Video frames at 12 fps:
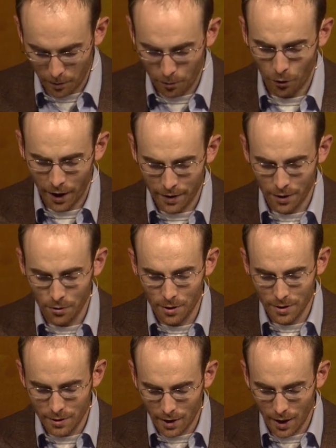pray that you
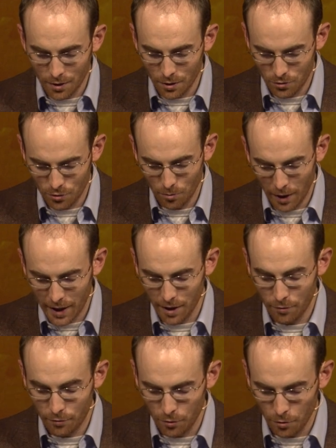continue to make
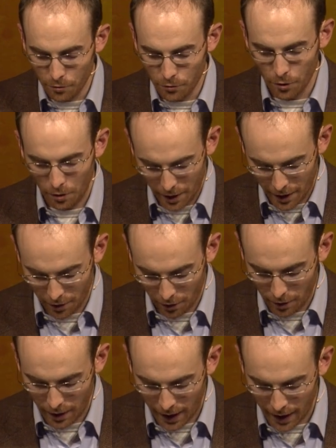it fruitful in
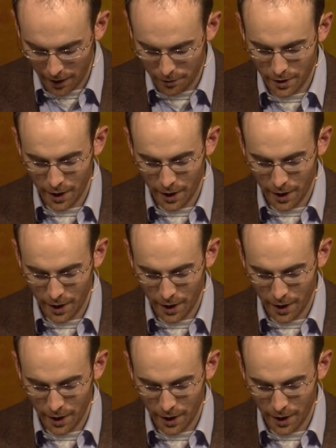our lives,